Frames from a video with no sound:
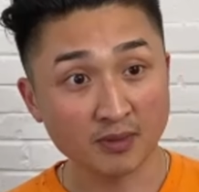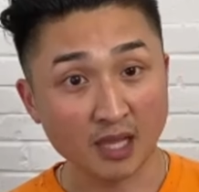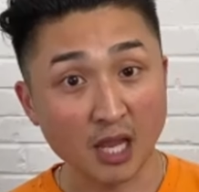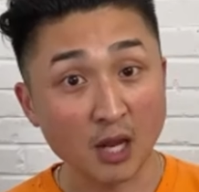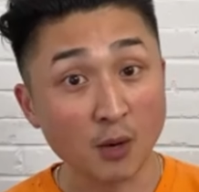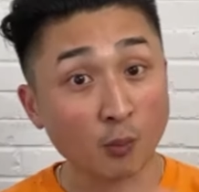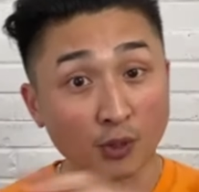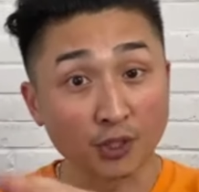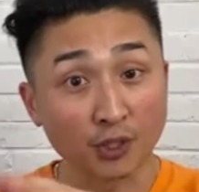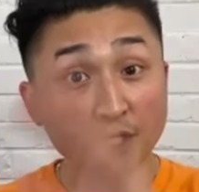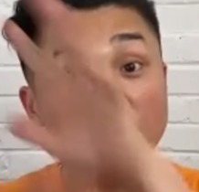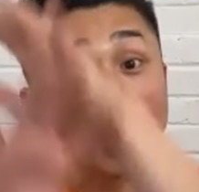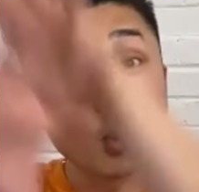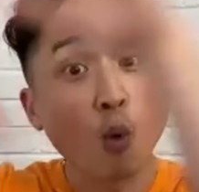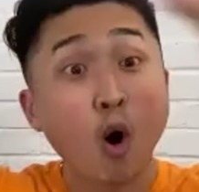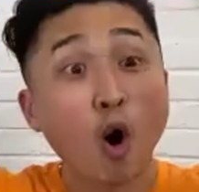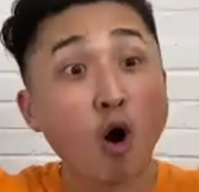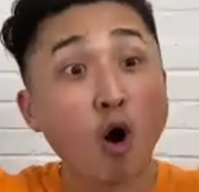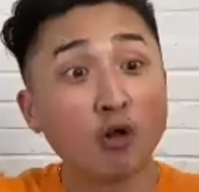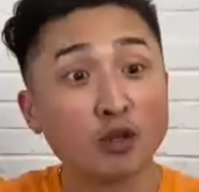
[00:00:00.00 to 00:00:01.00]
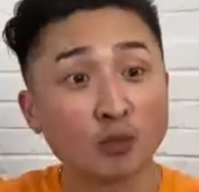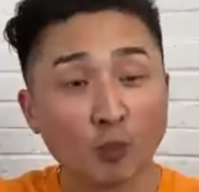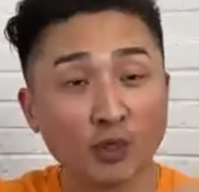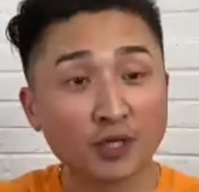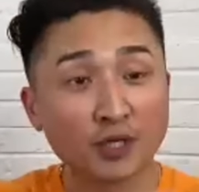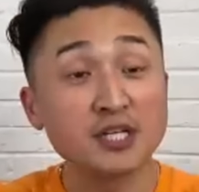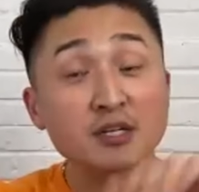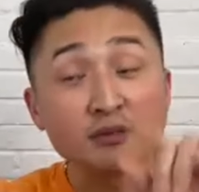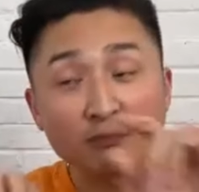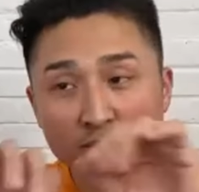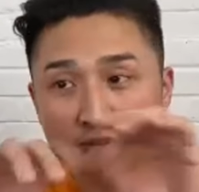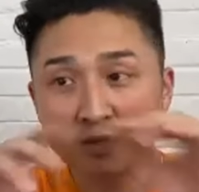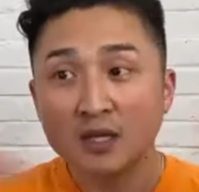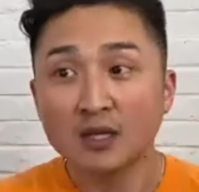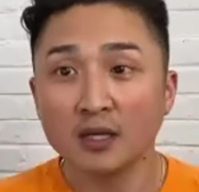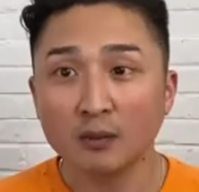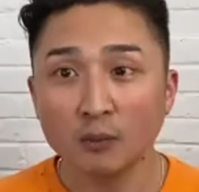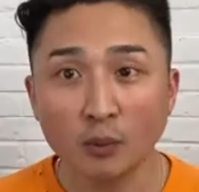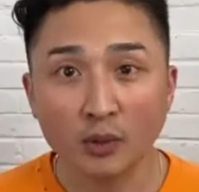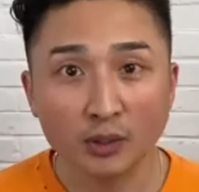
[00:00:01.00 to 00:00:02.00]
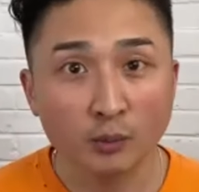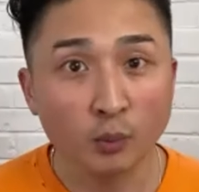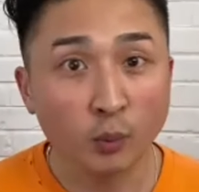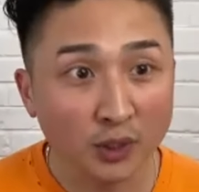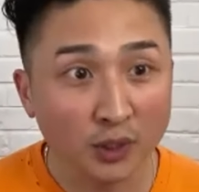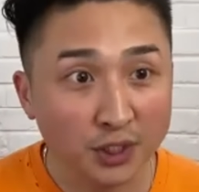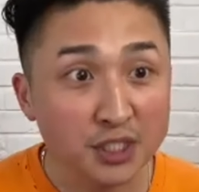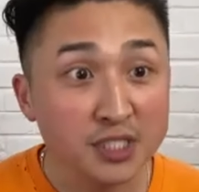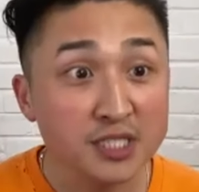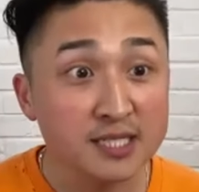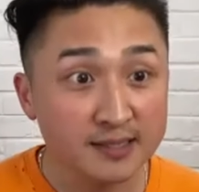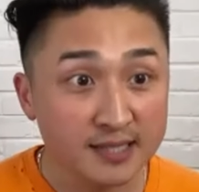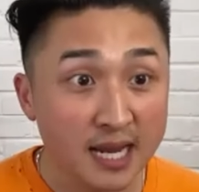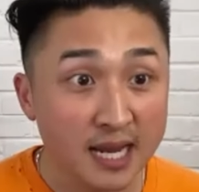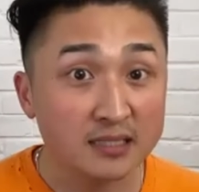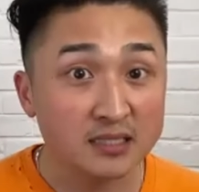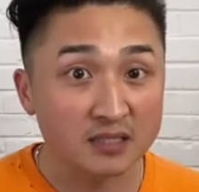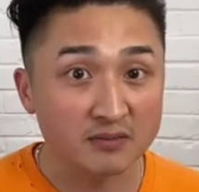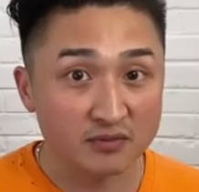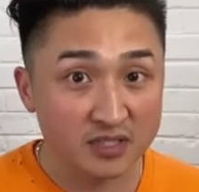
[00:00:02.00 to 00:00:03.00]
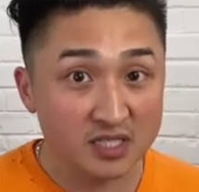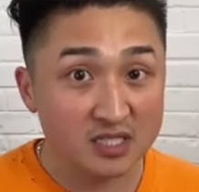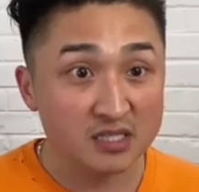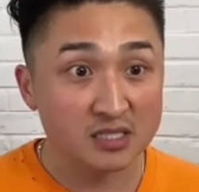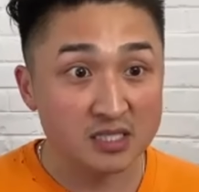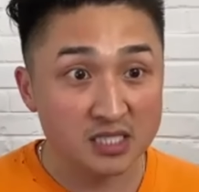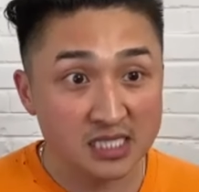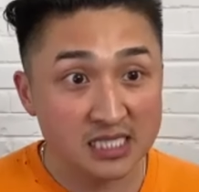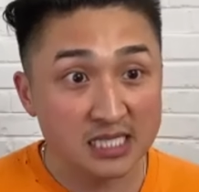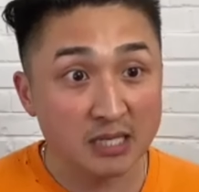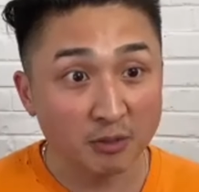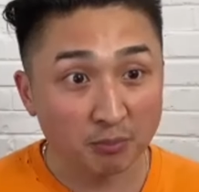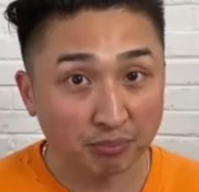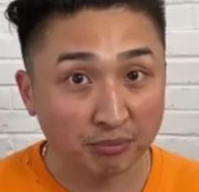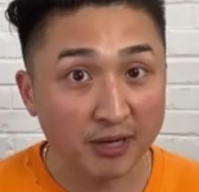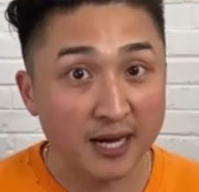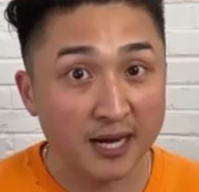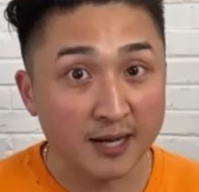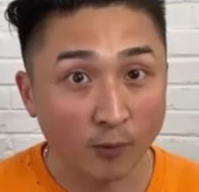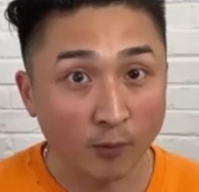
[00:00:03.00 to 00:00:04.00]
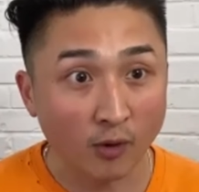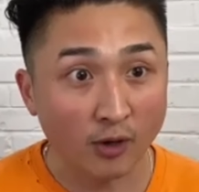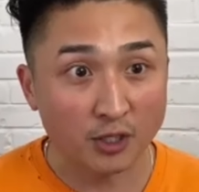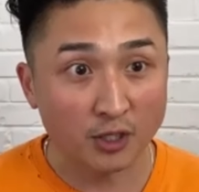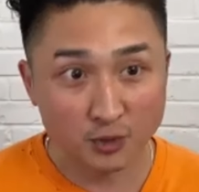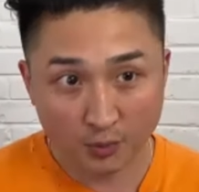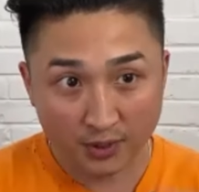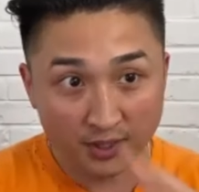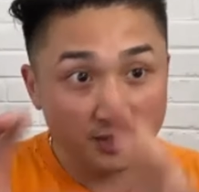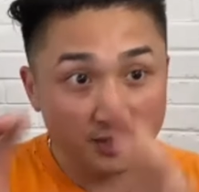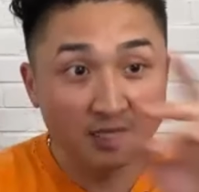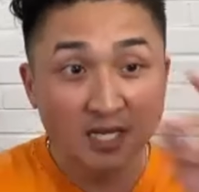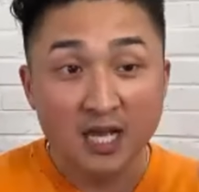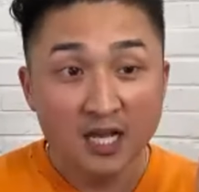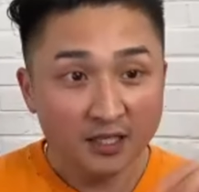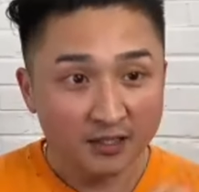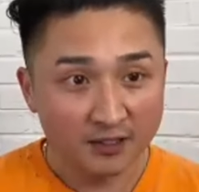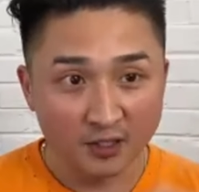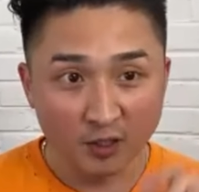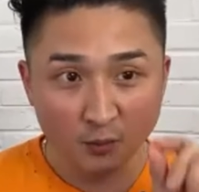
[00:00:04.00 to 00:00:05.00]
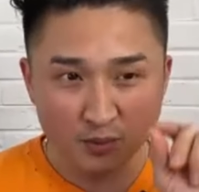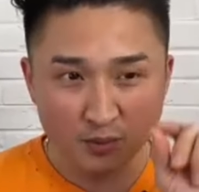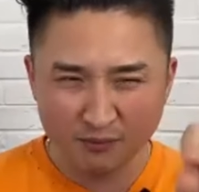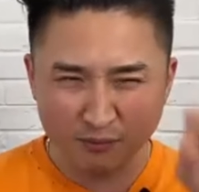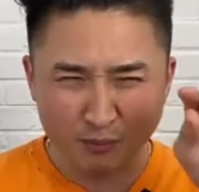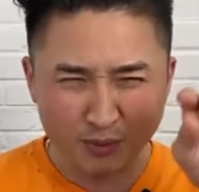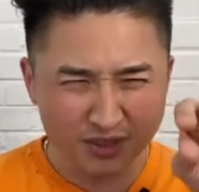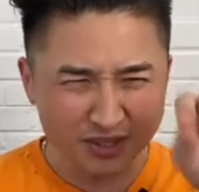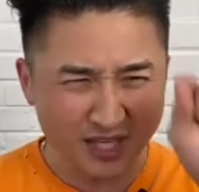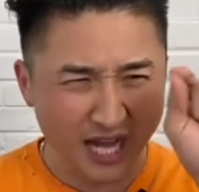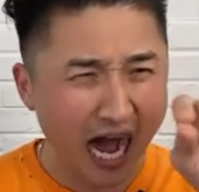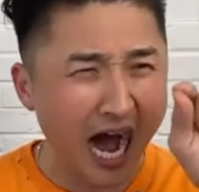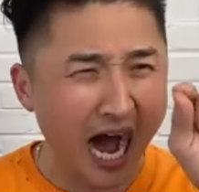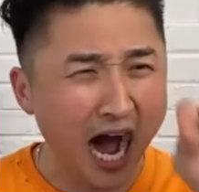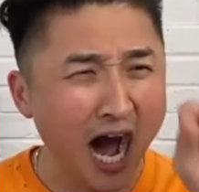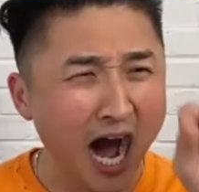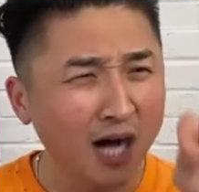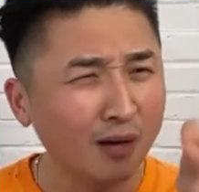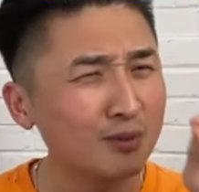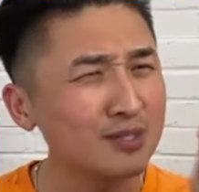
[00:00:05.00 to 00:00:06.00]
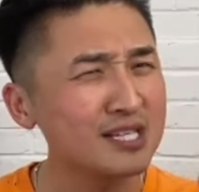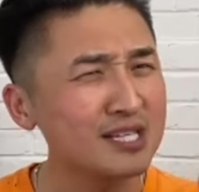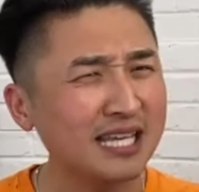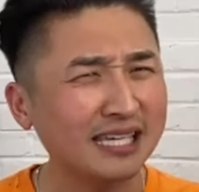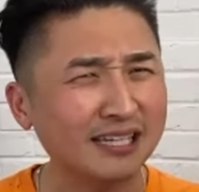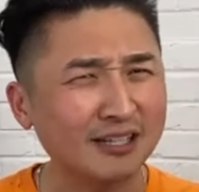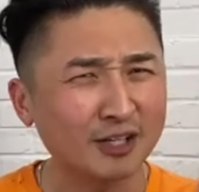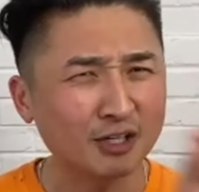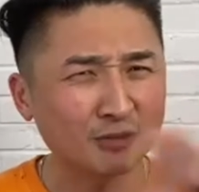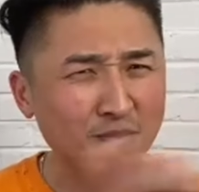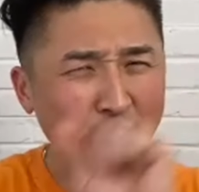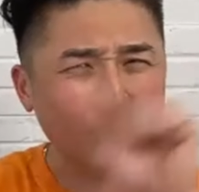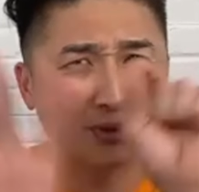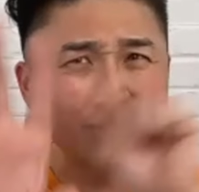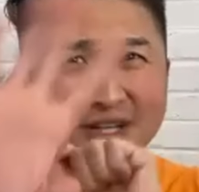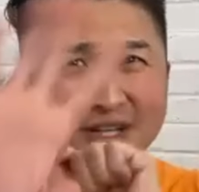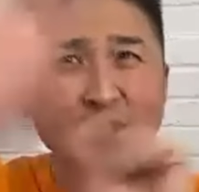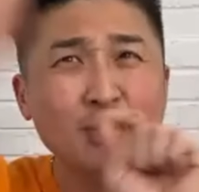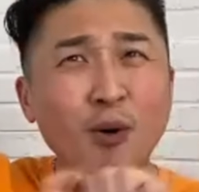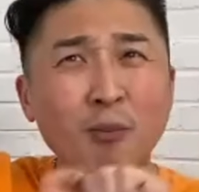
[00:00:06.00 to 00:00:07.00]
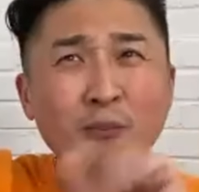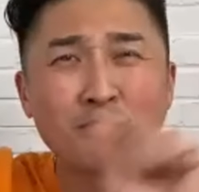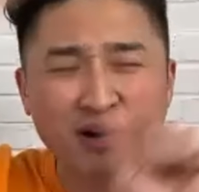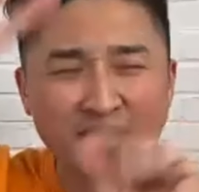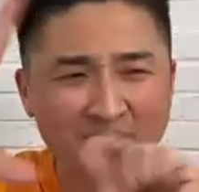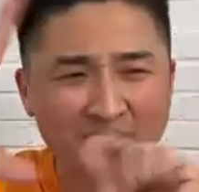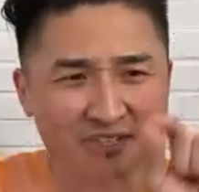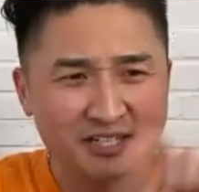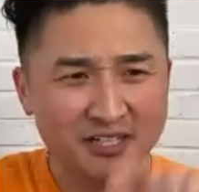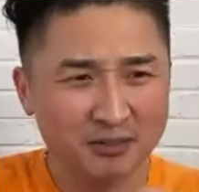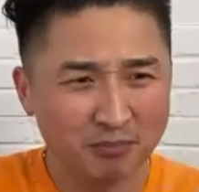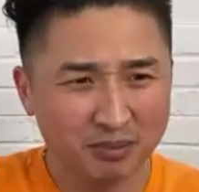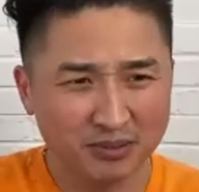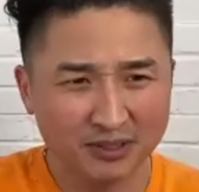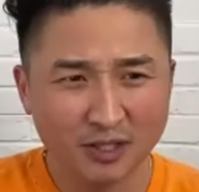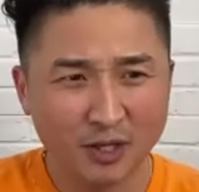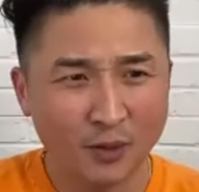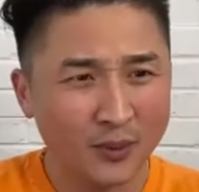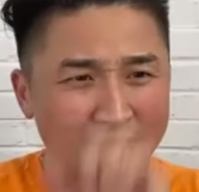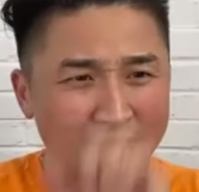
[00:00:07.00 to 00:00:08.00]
and we're gonna we're good detectives. Listen, this is how the brain works. We're gonna, the aha was here, but we're gonna go above it and below